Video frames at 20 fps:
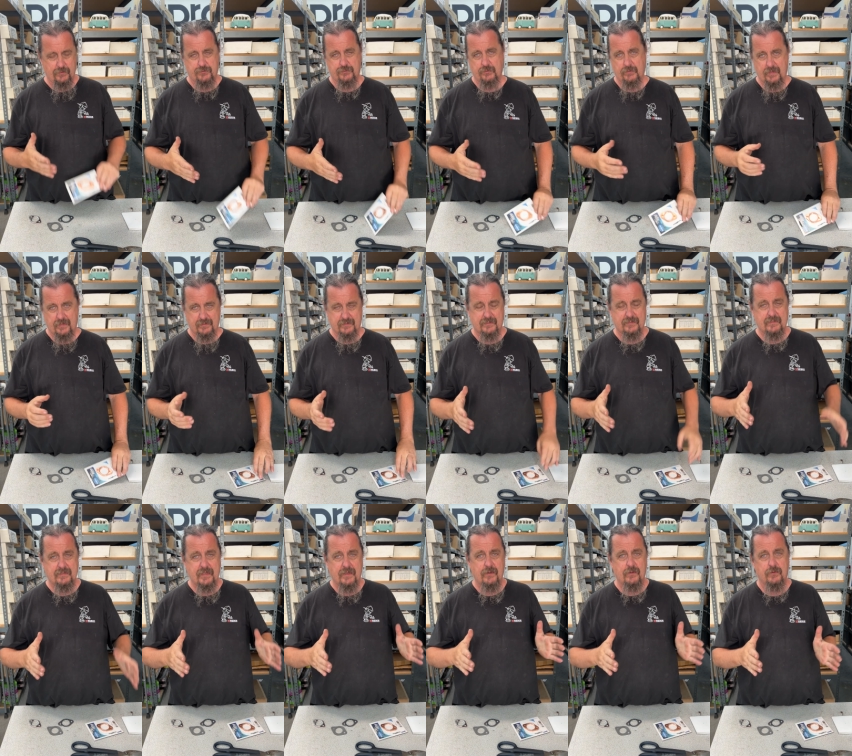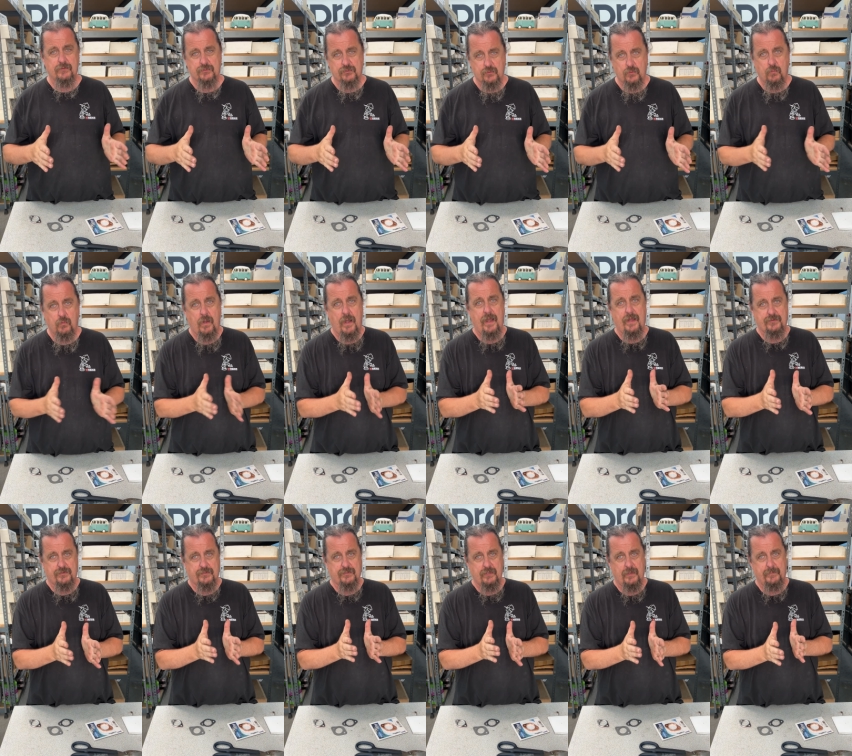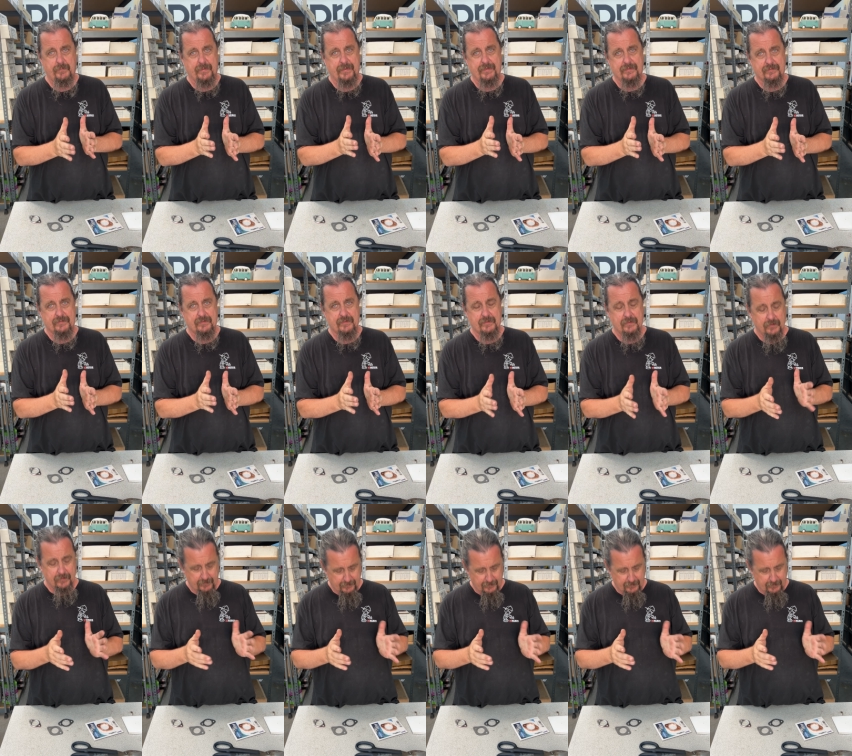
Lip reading: So that center squashes up against